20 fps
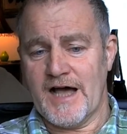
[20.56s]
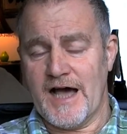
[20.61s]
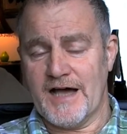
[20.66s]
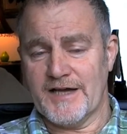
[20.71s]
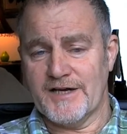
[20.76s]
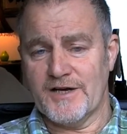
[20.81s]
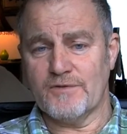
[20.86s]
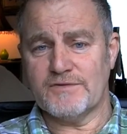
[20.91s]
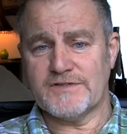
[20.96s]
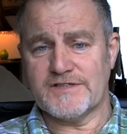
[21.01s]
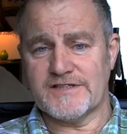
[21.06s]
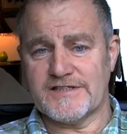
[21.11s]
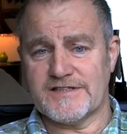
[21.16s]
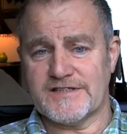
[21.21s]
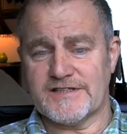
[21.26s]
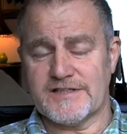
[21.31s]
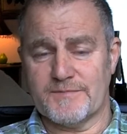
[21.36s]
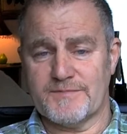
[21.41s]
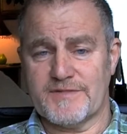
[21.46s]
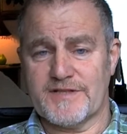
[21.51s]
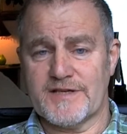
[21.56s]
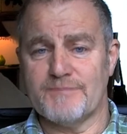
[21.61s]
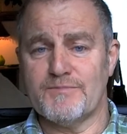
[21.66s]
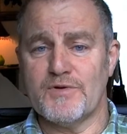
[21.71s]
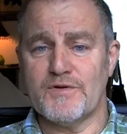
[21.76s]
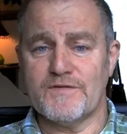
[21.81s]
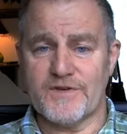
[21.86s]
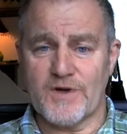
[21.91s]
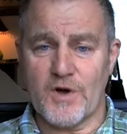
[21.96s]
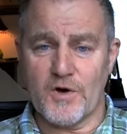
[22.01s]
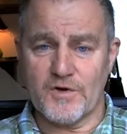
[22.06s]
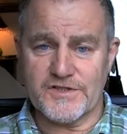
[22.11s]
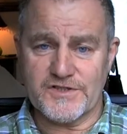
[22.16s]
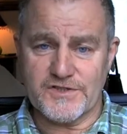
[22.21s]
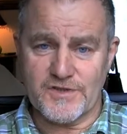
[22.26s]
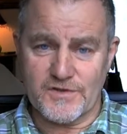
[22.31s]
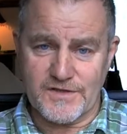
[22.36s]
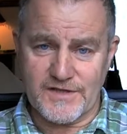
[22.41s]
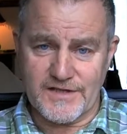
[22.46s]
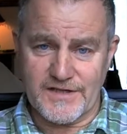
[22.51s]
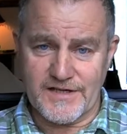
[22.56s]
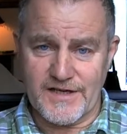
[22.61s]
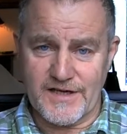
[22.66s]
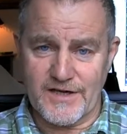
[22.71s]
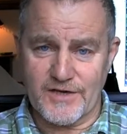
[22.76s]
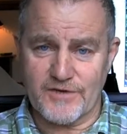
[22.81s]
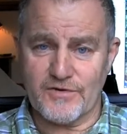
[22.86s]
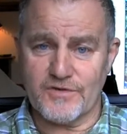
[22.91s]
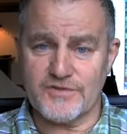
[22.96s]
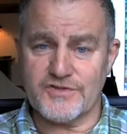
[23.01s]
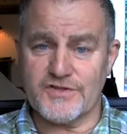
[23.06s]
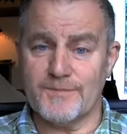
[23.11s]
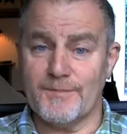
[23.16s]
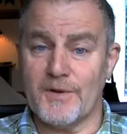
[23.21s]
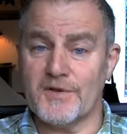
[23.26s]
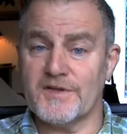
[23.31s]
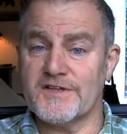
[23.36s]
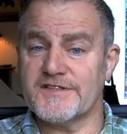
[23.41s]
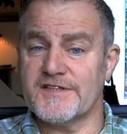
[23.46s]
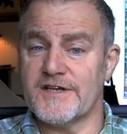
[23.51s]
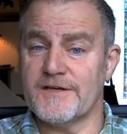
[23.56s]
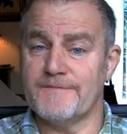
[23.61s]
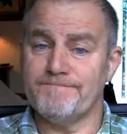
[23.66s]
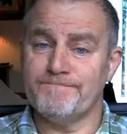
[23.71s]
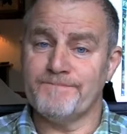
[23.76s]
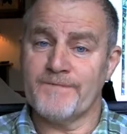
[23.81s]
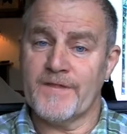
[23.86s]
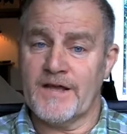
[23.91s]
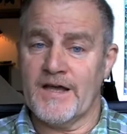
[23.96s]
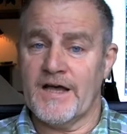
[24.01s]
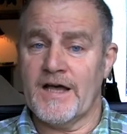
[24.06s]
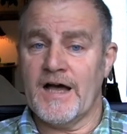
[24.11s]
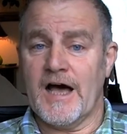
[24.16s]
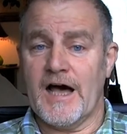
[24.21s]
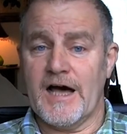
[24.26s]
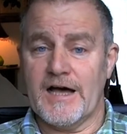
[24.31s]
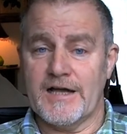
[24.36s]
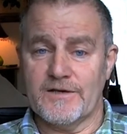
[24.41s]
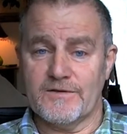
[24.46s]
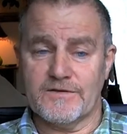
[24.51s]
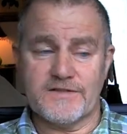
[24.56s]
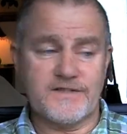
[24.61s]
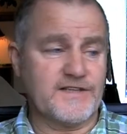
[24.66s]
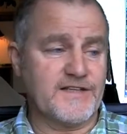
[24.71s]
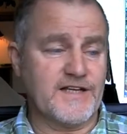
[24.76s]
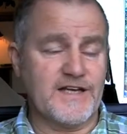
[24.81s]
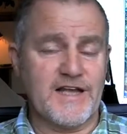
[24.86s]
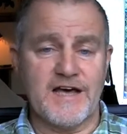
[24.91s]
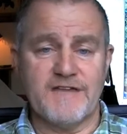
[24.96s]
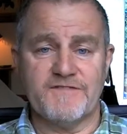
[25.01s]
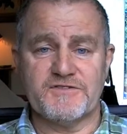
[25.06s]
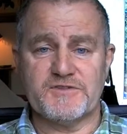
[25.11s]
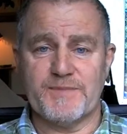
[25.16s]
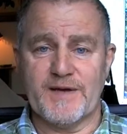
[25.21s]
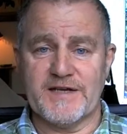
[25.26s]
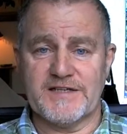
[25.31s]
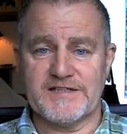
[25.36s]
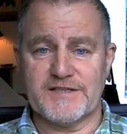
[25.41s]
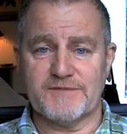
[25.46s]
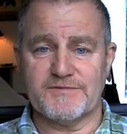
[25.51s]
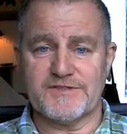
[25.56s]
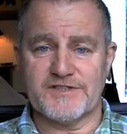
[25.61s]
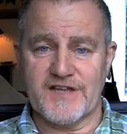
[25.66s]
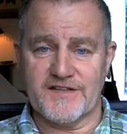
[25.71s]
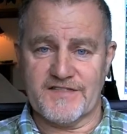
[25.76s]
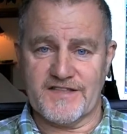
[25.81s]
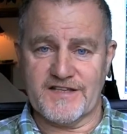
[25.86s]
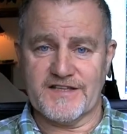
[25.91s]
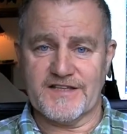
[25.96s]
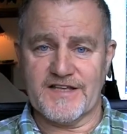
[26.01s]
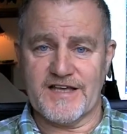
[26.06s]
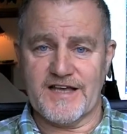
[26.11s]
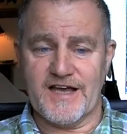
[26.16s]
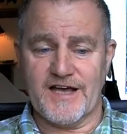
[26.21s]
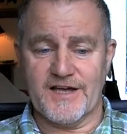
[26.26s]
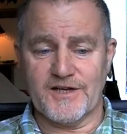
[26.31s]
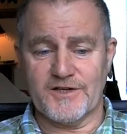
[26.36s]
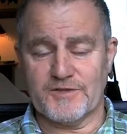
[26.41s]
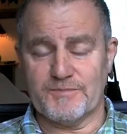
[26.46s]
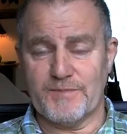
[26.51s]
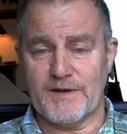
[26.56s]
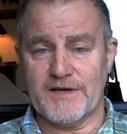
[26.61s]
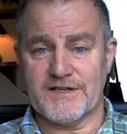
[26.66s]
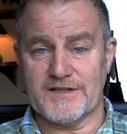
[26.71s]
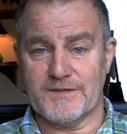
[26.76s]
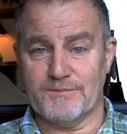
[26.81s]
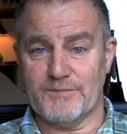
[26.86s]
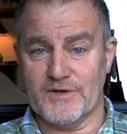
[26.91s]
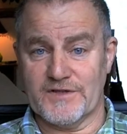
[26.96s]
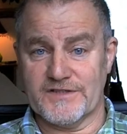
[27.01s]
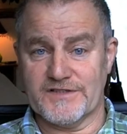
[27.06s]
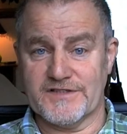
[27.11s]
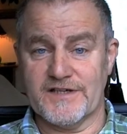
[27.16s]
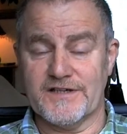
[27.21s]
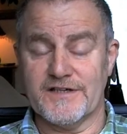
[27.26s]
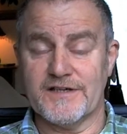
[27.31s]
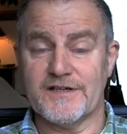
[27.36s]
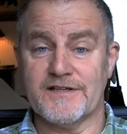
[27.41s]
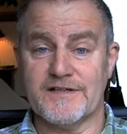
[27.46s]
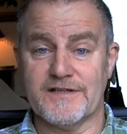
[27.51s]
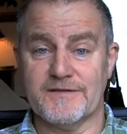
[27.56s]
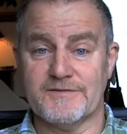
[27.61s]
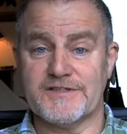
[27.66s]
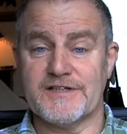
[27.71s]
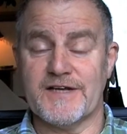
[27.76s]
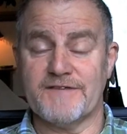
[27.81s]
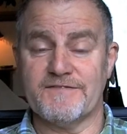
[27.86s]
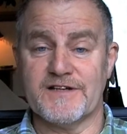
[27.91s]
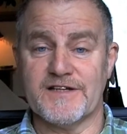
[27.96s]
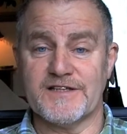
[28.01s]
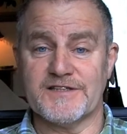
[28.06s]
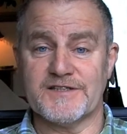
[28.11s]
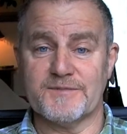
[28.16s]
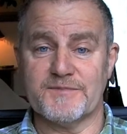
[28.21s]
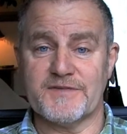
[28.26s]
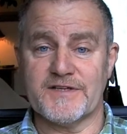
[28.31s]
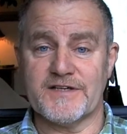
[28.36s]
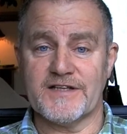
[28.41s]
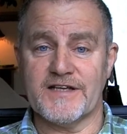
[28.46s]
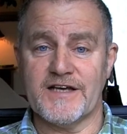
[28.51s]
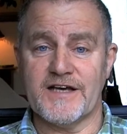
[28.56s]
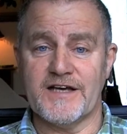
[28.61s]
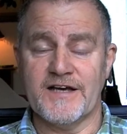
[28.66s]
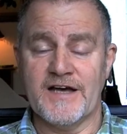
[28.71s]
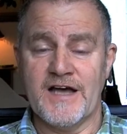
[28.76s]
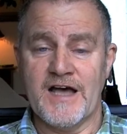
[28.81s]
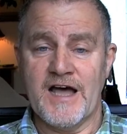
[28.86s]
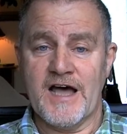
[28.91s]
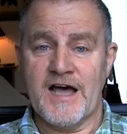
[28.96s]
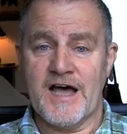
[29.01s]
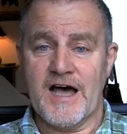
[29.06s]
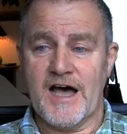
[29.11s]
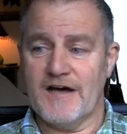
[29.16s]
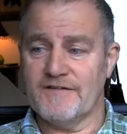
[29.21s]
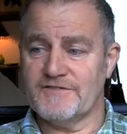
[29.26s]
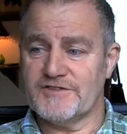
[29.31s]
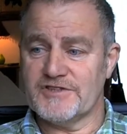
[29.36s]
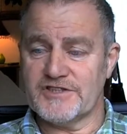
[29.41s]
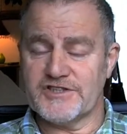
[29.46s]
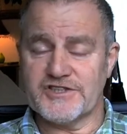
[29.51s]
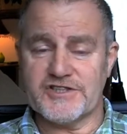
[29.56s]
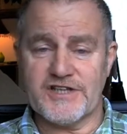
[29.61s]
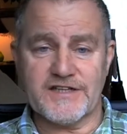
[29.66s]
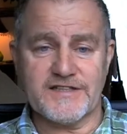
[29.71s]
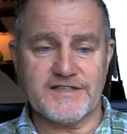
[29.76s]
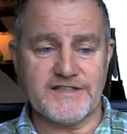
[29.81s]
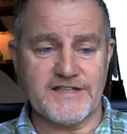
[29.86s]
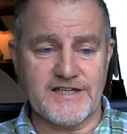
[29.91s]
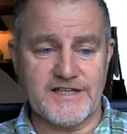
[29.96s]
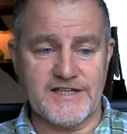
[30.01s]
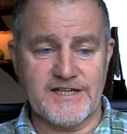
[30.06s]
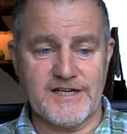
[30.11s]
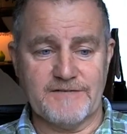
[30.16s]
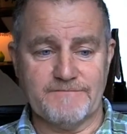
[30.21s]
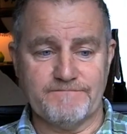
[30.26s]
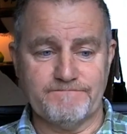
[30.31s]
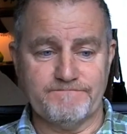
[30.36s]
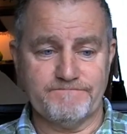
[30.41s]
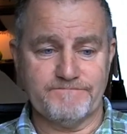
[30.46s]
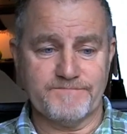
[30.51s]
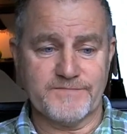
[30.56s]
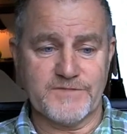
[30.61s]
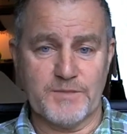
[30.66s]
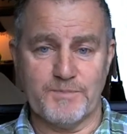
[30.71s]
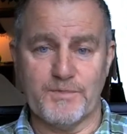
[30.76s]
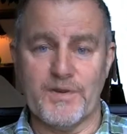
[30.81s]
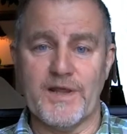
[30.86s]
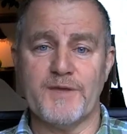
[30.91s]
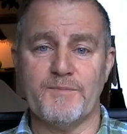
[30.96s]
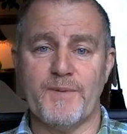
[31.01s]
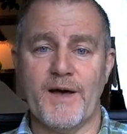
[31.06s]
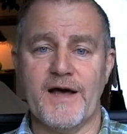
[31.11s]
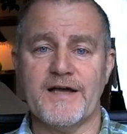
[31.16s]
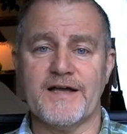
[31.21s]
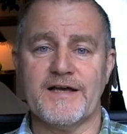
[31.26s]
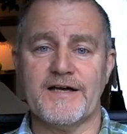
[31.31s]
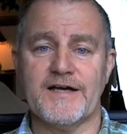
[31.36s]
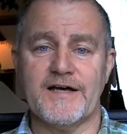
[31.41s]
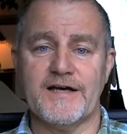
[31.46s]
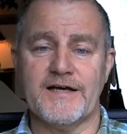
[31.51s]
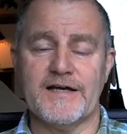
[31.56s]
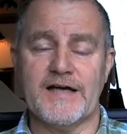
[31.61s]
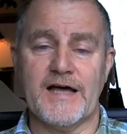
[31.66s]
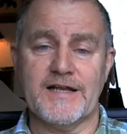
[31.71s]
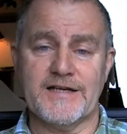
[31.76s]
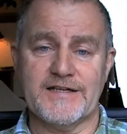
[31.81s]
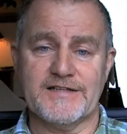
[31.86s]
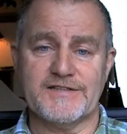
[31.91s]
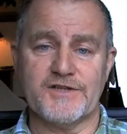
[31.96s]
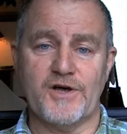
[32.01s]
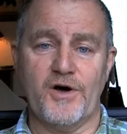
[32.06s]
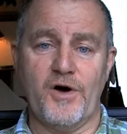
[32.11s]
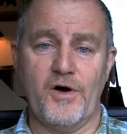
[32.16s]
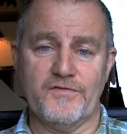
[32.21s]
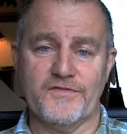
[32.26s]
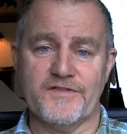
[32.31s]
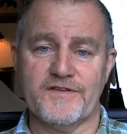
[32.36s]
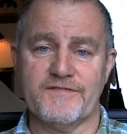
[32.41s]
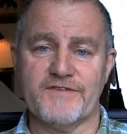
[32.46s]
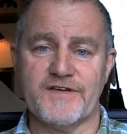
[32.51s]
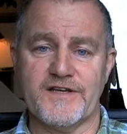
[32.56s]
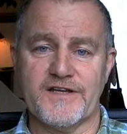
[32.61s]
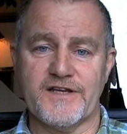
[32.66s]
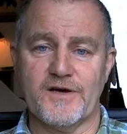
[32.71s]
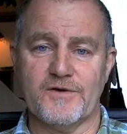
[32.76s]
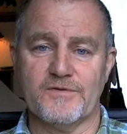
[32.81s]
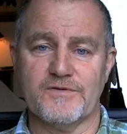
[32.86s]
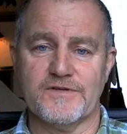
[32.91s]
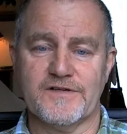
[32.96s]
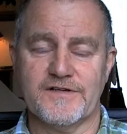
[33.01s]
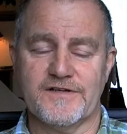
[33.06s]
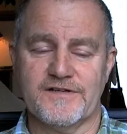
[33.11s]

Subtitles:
I noticed something moving horizontally across the monitor. I looked in the live space, there was nothing there. I looked back at the monitor, there was definitely something there. I've just checked the playback and it's on the video.